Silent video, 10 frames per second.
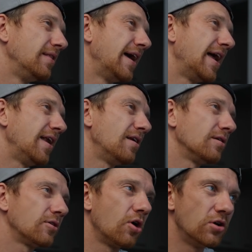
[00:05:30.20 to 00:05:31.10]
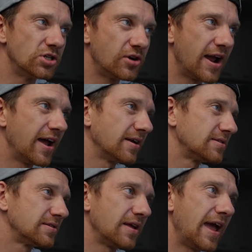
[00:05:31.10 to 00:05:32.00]
then
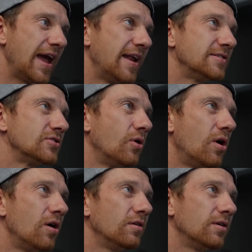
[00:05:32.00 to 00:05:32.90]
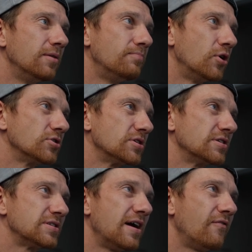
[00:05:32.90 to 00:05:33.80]
contracts, and so on. In
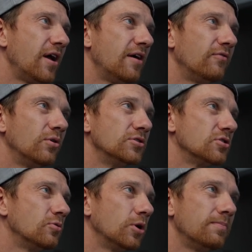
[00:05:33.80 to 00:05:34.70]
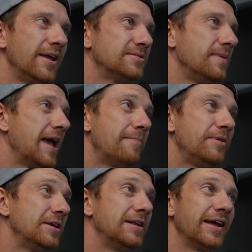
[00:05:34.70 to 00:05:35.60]
personal stuff, I have also what makes me
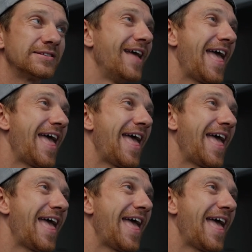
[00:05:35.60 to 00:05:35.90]
happy, like